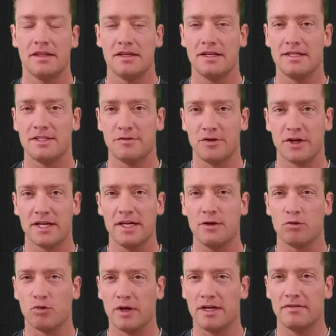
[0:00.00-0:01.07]
Thing is, if you're
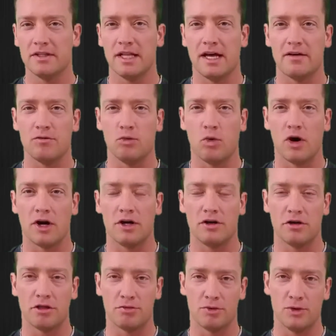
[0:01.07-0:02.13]
getting rid of a lot of
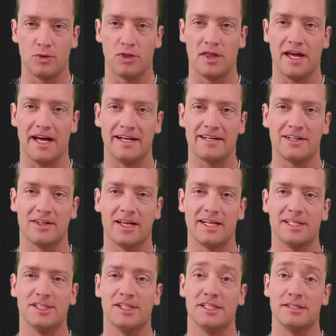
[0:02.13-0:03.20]
water through that
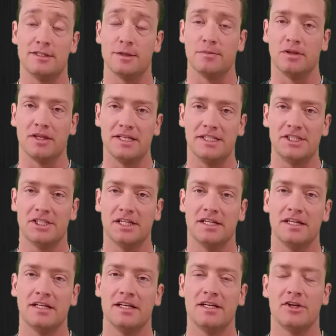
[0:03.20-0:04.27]
glycogen
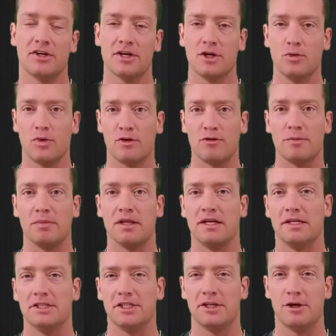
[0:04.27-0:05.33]
depletion, you're going to want to
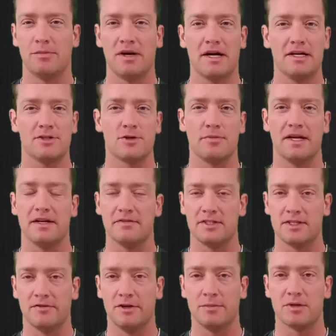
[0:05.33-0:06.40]
replenish it. Our bodies are made of
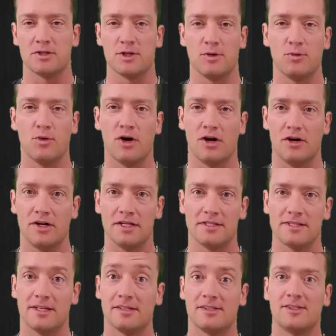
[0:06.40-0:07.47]
70% water.
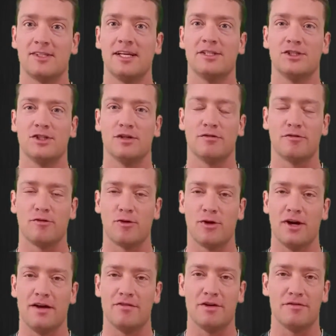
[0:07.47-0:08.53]
It's essential
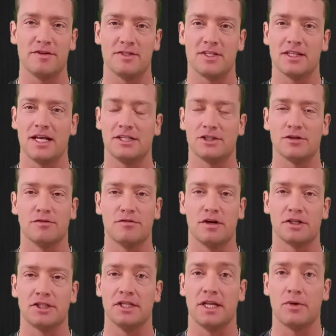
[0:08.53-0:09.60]
for every physiological
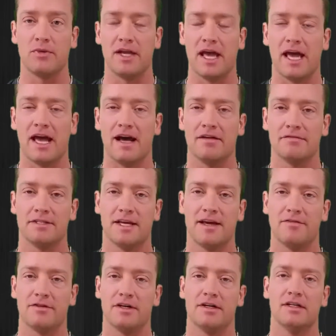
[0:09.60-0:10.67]
function that we have to
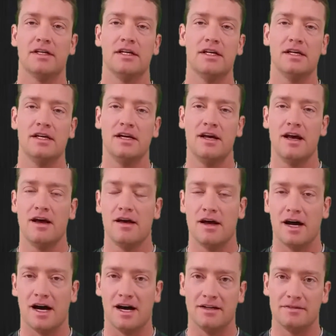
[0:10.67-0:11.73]
have
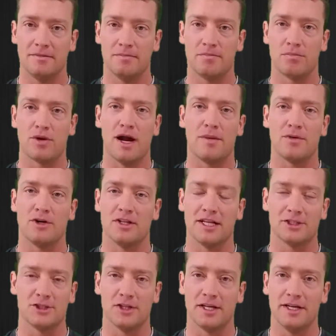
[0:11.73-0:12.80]
a proper
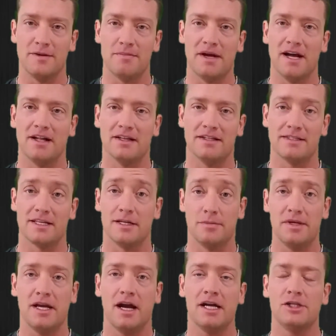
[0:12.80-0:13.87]
electrolyte imbalance and to
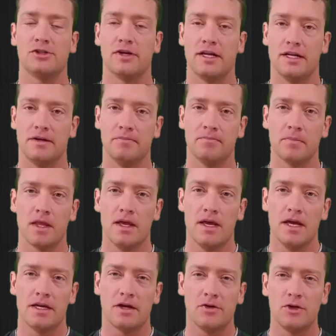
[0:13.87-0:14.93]
be hydrated.
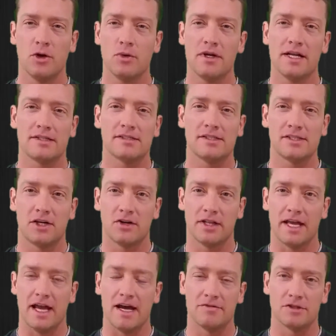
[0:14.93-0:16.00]
Now, you don't
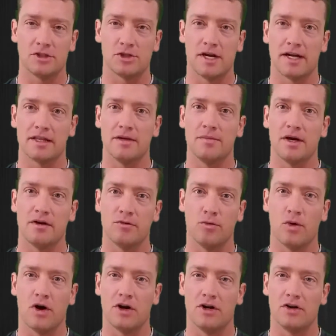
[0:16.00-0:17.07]
necessarily have to track the amount of
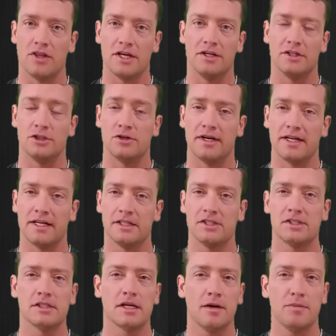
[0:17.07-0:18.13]
water that you're drinking.
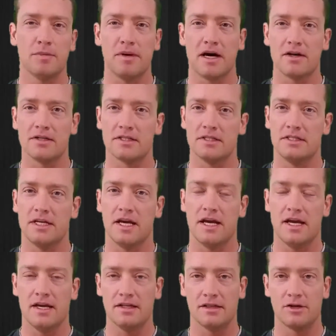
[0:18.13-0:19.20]
Just a couple bottles a
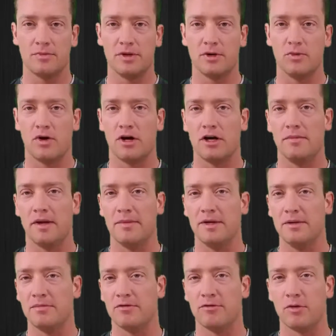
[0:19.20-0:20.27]
day, a little bit of water
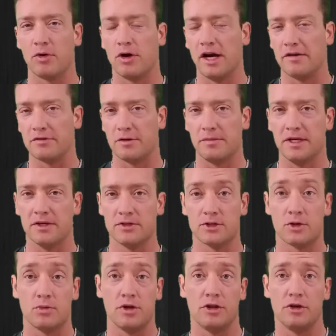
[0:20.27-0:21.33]
maybe before or after
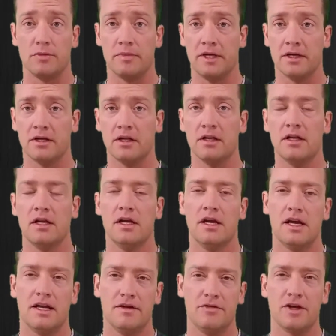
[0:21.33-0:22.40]
meals or with your meal.
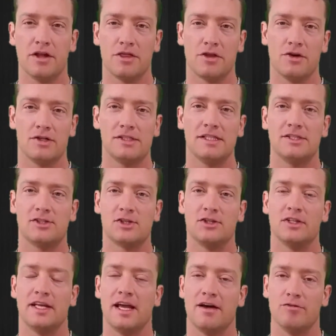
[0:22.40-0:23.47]
And if you get thirsty,
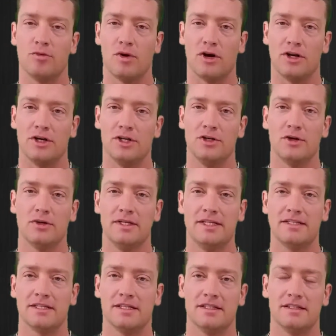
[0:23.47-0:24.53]
certainly have water. You don't
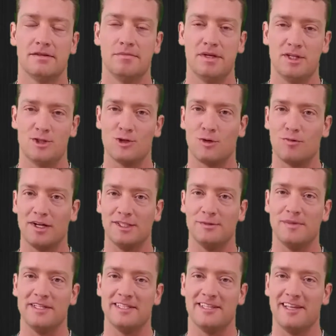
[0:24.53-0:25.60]
need to be so
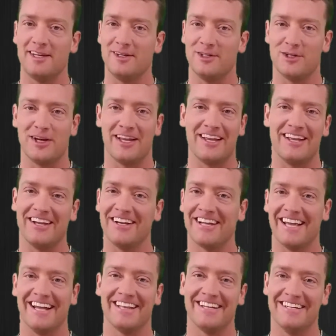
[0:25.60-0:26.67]
regimented that you're drinking a
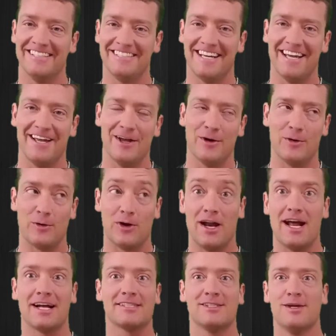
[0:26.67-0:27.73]
gallon a day or
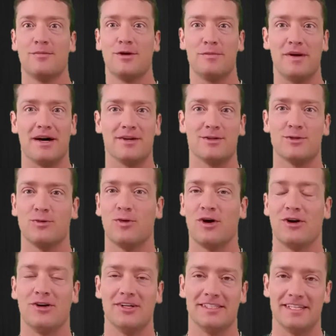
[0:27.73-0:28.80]
X number of bottles of
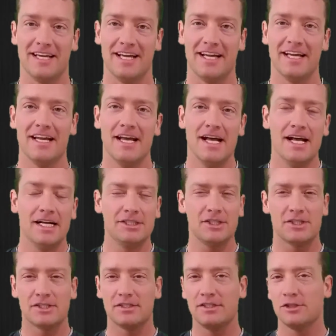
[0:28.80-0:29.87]
water a day.
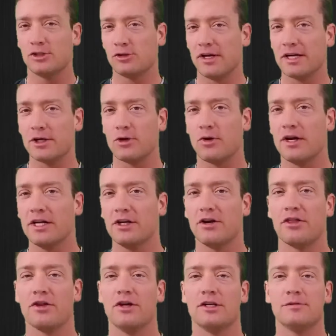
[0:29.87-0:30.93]
Just drink according to
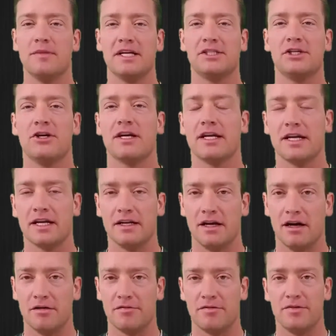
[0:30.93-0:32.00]
your thirst. Make sure you're getting
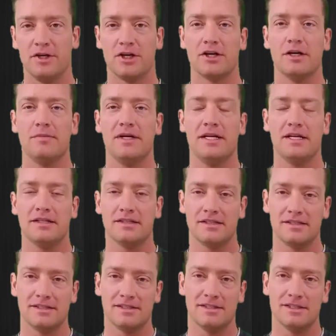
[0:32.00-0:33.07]
enough. You're going to be
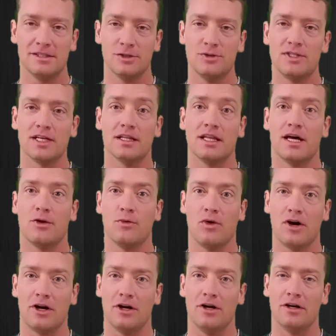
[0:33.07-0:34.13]
losing a lot of
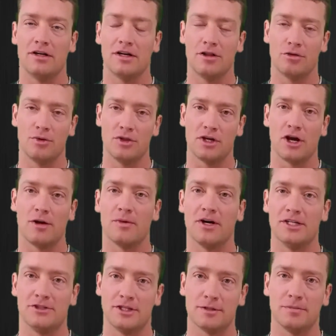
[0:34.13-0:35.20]
water through the
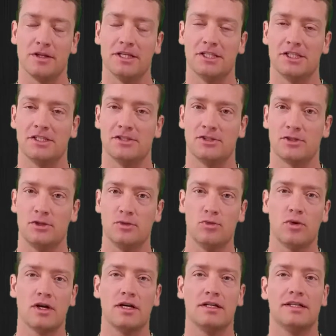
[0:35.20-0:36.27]
carbohydrate depletion, so you
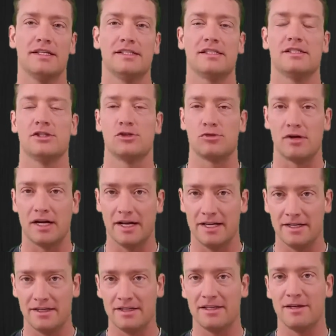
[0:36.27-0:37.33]
want to at least try
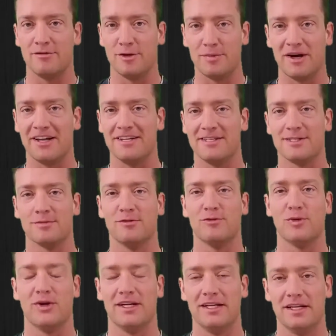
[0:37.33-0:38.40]
and give your body some
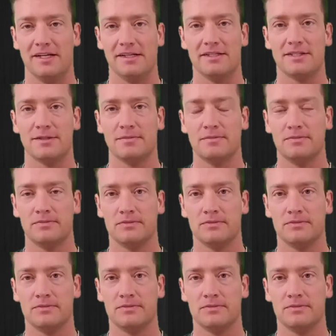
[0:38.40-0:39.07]
of what it needs.